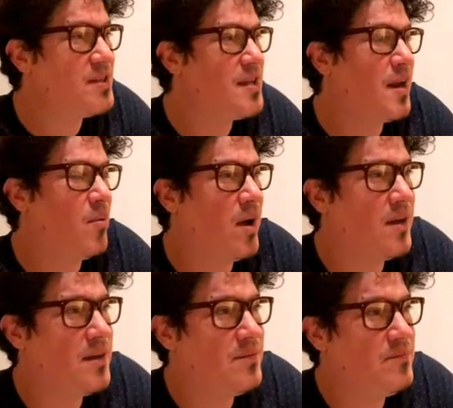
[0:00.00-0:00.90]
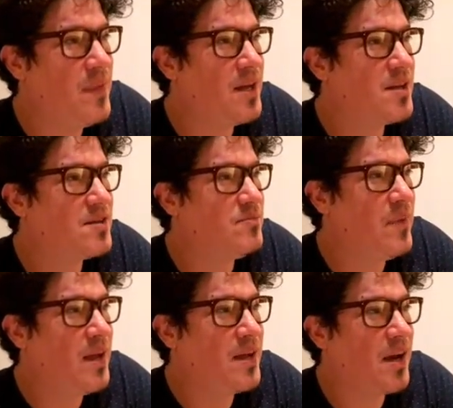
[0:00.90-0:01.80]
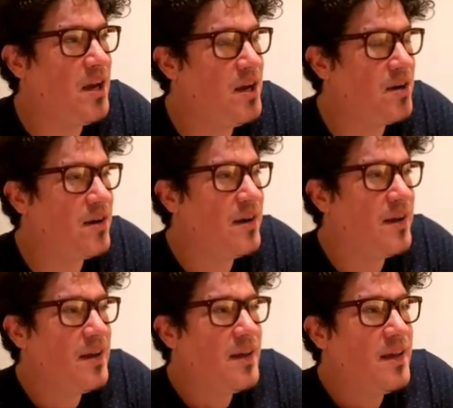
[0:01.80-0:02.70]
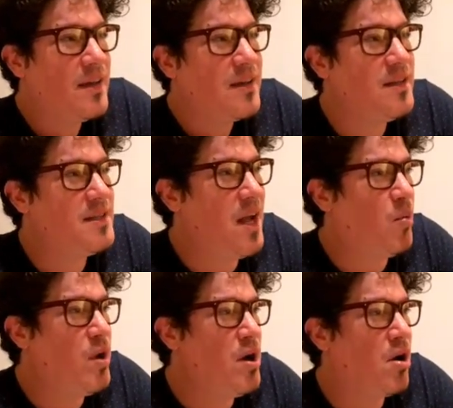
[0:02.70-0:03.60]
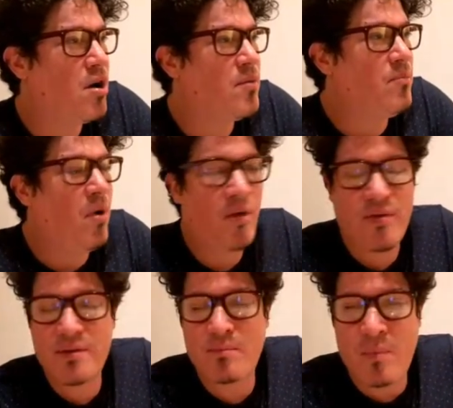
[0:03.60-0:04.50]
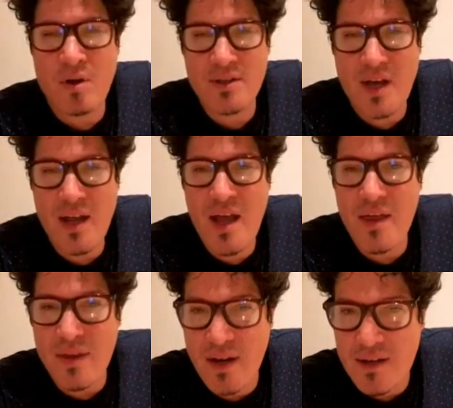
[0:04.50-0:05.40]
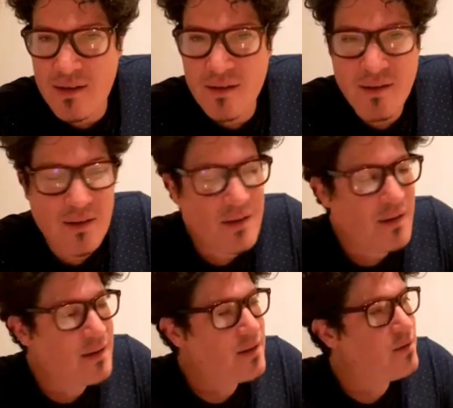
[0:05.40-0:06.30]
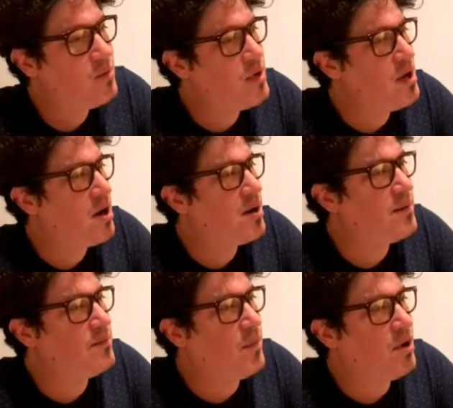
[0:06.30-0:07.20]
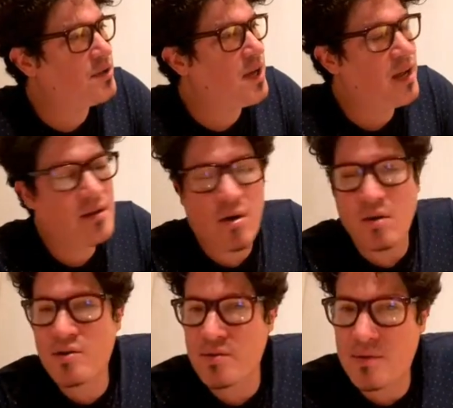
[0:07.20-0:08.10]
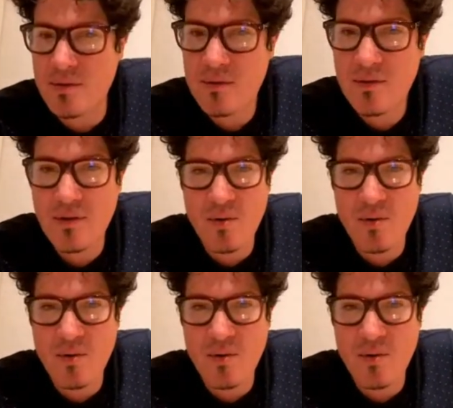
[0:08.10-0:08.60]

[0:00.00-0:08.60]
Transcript: of the things that i want to make make clear is that we are multi, multi-ethnic we are multicultural.